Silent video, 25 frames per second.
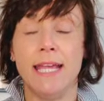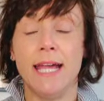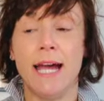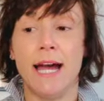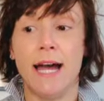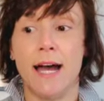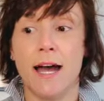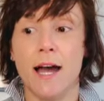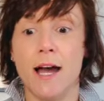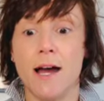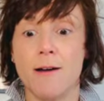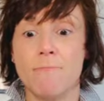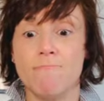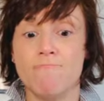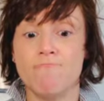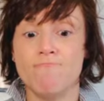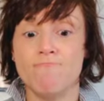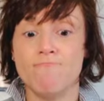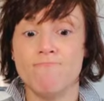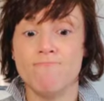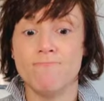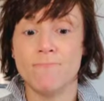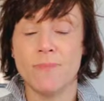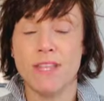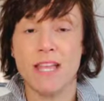
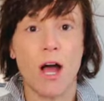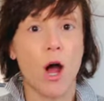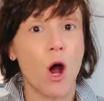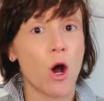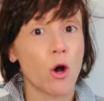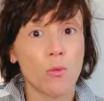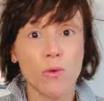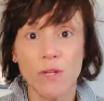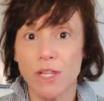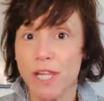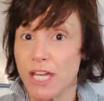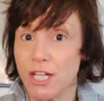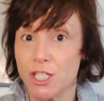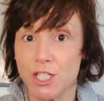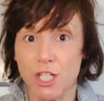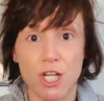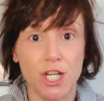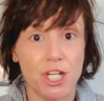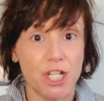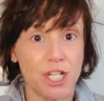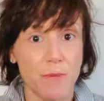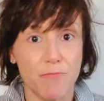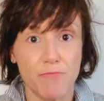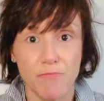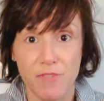Our
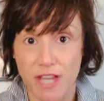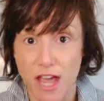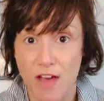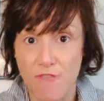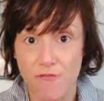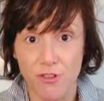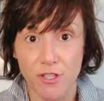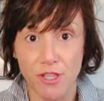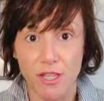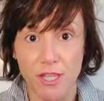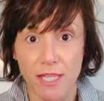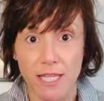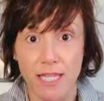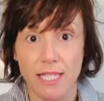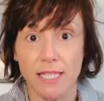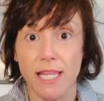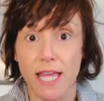relationship definitely